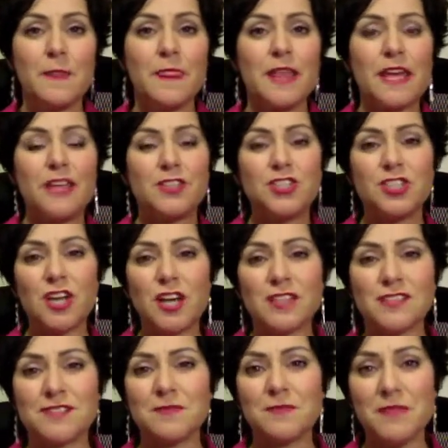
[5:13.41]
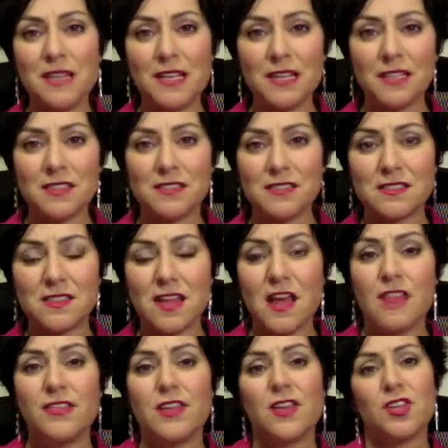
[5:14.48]
It just means
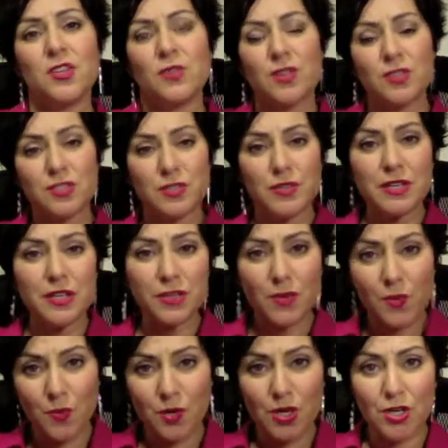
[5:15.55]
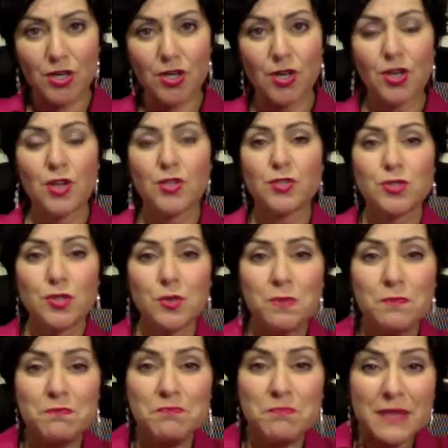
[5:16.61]
that you are doing the work
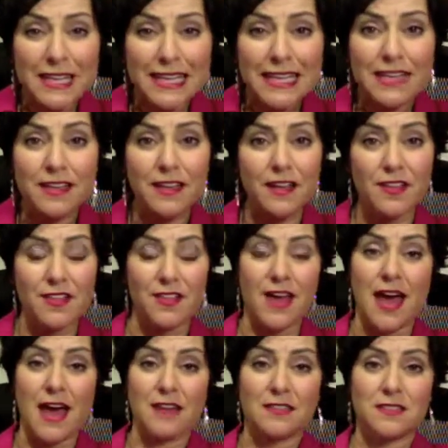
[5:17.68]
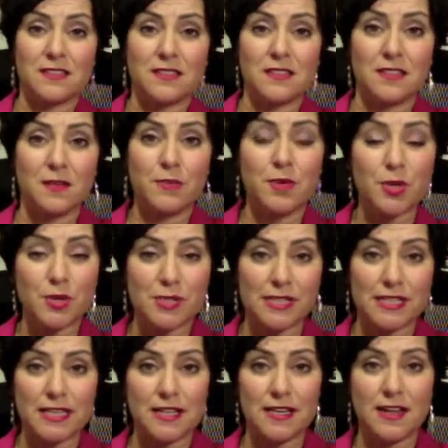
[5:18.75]
to be that
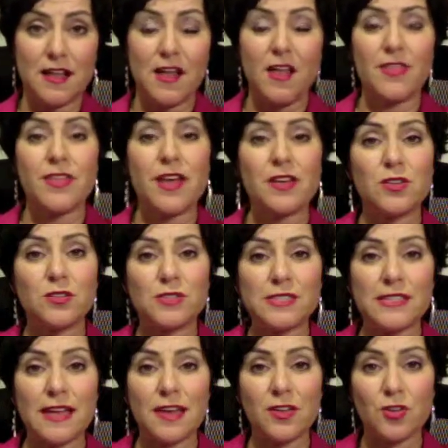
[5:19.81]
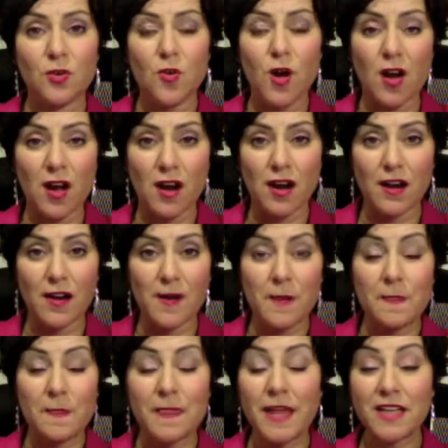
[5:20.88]
person that you say you are.
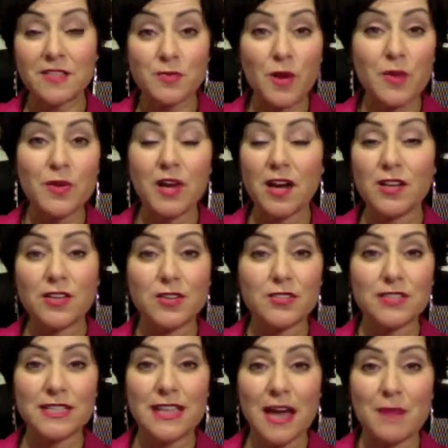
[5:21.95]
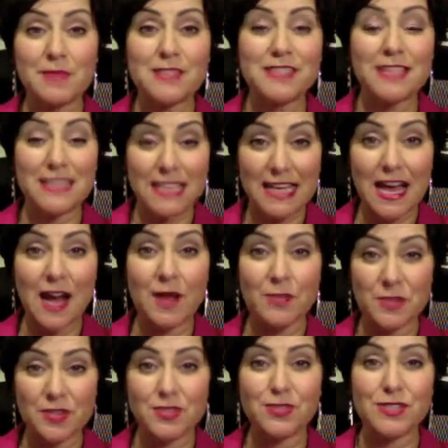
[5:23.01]
That's why we got to close the gap inside the gap.
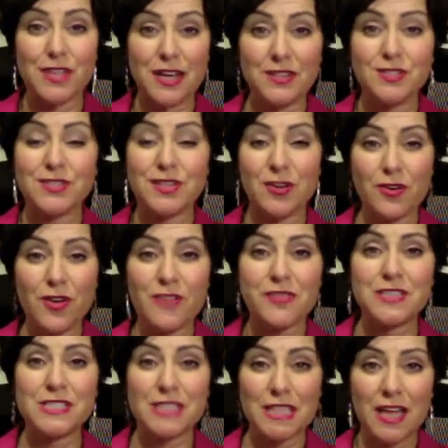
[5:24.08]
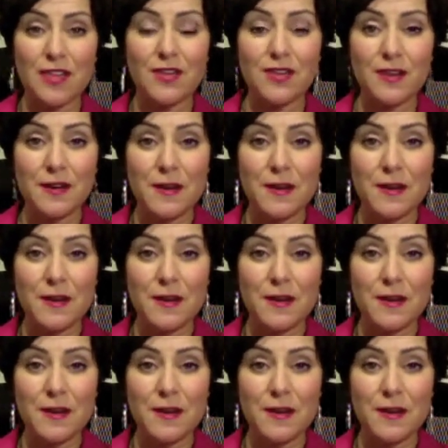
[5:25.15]
You understand? You see how it all fits together?